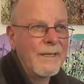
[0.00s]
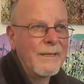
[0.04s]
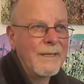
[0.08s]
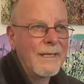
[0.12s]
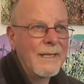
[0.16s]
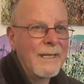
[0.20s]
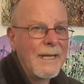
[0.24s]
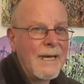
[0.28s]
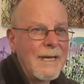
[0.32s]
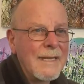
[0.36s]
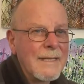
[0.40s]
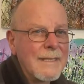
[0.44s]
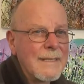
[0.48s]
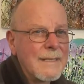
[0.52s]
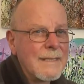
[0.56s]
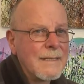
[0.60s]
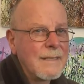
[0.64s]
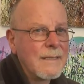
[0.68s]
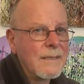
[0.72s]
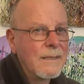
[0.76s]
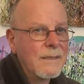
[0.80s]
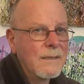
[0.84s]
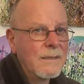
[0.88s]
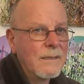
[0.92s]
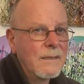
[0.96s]
in the
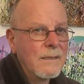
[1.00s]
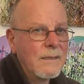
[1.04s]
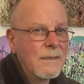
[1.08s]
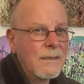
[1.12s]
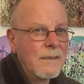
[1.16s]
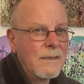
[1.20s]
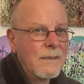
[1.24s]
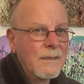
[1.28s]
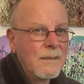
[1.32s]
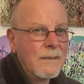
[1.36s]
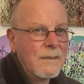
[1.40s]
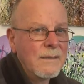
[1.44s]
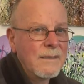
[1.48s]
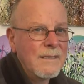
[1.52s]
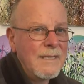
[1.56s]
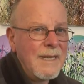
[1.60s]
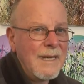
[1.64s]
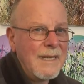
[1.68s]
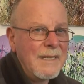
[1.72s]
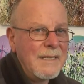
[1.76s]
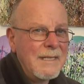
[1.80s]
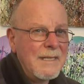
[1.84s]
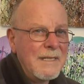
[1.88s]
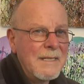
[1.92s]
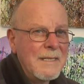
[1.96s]
last
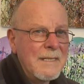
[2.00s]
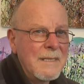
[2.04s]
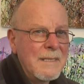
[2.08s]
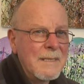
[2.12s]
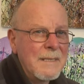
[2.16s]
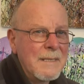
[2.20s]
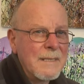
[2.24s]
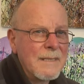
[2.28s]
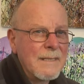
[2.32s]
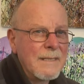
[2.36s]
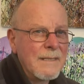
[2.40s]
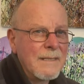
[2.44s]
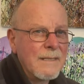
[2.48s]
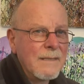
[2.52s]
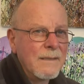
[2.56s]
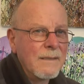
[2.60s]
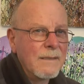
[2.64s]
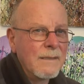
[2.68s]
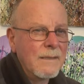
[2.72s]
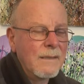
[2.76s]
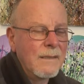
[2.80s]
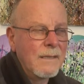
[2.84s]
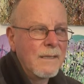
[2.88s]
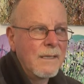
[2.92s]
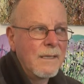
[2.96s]
10 years
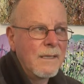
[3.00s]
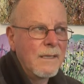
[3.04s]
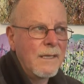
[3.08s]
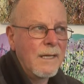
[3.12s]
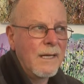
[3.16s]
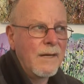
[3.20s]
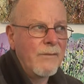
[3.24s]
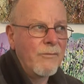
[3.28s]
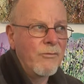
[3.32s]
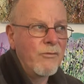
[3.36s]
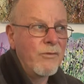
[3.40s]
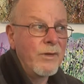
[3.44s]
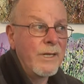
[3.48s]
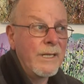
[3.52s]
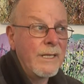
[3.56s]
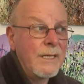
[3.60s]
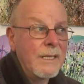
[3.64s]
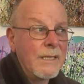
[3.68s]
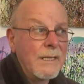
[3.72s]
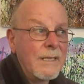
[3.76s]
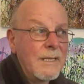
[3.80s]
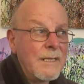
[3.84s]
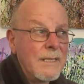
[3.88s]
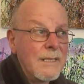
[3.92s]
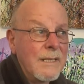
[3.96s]
that I've
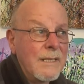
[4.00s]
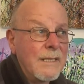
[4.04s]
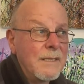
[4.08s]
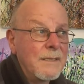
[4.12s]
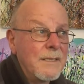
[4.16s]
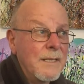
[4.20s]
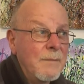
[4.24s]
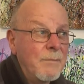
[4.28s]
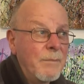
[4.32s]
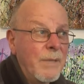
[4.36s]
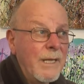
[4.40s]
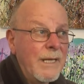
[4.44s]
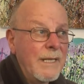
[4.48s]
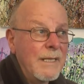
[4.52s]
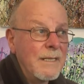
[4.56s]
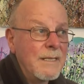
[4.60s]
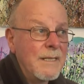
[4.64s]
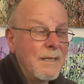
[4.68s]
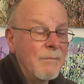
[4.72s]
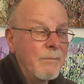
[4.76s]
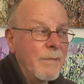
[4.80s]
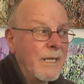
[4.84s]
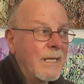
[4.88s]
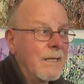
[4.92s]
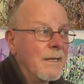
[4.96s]
really started
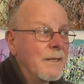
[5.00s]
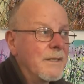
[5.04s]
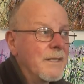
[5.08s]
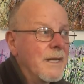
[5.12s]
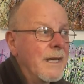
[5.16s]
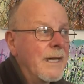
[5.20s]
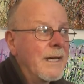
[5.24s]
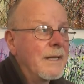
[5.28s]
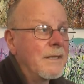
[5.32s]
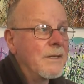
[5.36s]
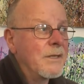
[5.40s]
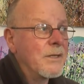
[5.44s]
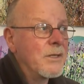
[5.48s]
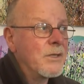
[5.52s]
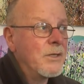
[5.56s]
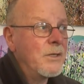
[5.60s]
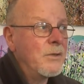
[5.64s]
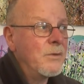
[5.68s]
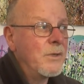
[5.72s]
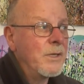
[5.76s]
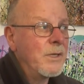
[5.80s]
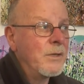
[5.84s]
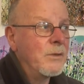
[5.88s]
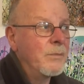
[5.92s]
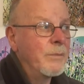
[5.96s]
painting, because I had a
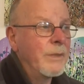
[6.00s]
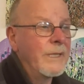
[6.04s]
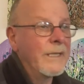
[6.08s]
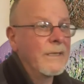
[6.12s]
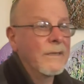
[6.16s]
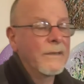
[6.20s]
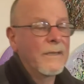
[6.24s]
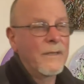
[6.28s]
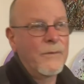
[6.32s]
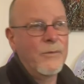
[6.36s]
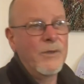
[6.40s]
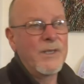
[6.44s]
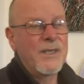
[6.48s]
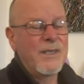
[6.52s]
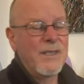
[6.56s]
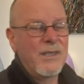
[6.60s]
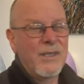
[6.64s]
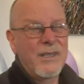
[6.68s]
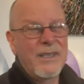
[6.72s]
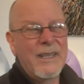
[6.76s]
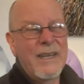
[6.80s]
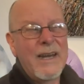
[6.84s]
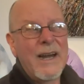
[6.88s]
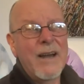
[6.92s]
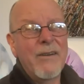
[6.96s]
studio built with a
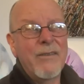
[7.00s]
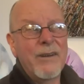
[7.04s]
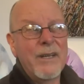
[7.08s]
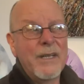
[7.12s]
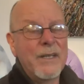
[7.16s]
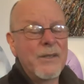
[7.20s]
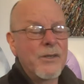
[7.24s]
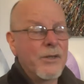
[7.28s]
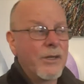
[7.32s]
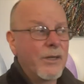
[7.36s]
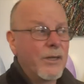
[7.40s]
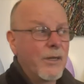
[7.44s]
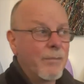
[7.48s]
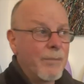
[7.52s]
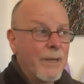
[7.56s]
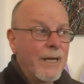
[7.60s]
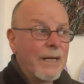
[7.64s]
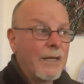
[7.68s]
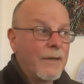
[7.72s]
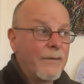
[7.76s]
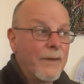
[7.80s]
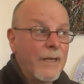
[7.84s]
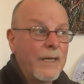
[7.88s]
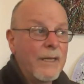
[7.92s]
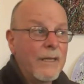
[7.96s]
garage at the
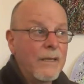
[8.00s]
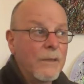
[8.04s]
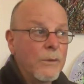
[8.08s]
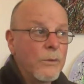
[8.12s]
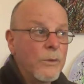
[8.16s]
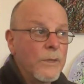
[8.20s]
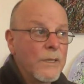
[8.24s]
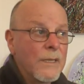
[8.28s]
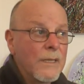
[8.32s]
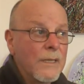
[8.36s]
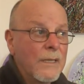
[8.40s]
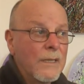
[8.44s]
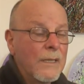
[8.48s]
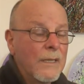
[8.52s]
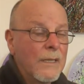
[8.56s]
back of the house.